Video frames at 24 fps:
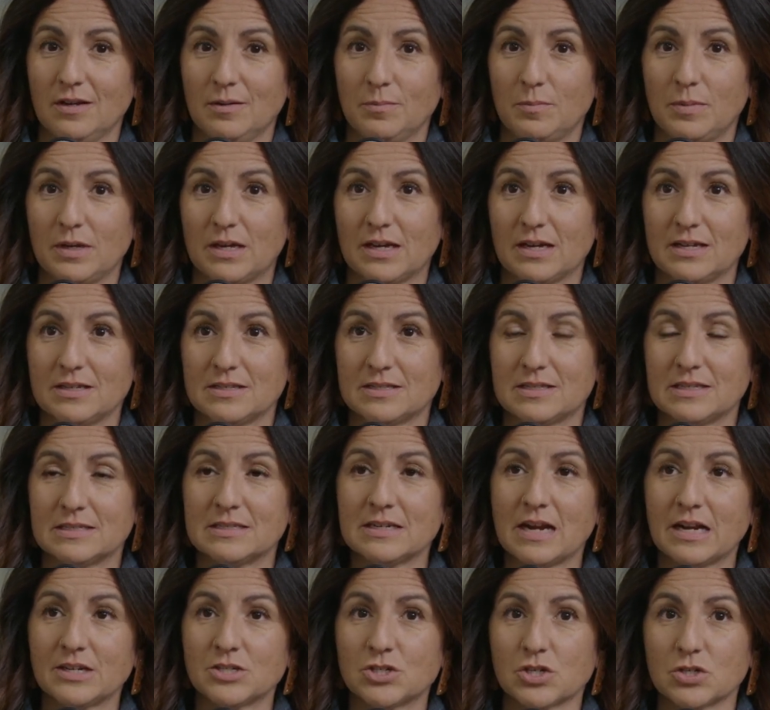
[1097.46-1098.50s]
because it's
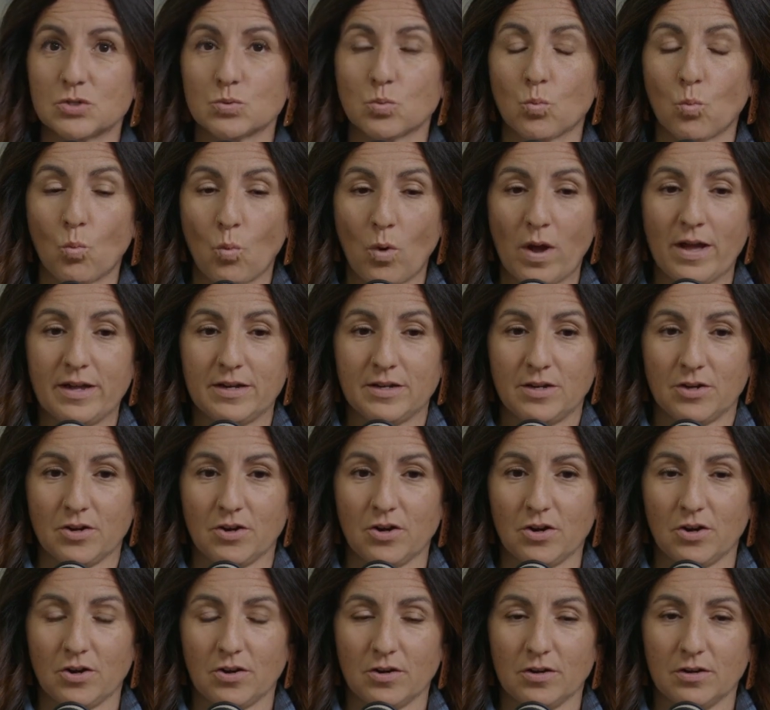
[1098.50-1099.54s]
not just what
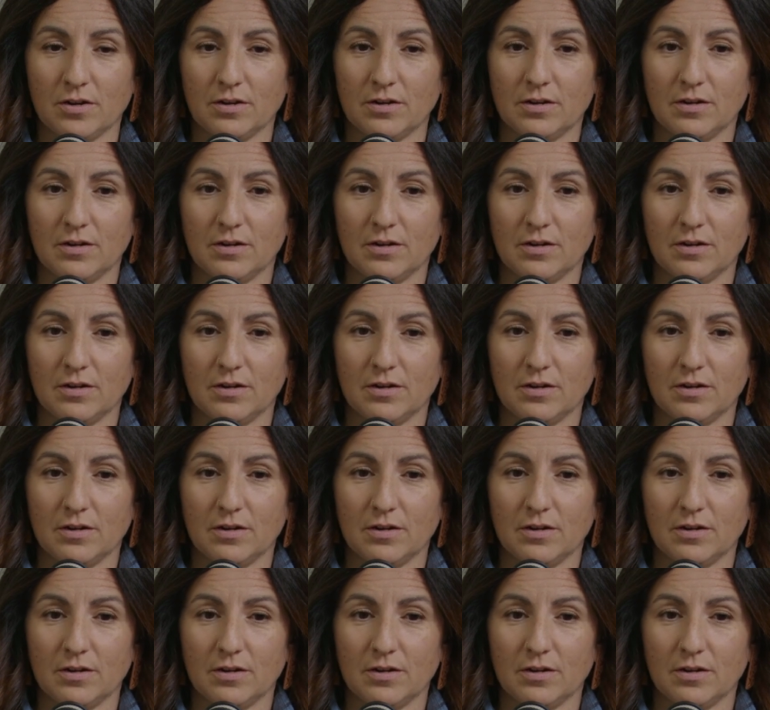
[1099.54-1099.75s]
you're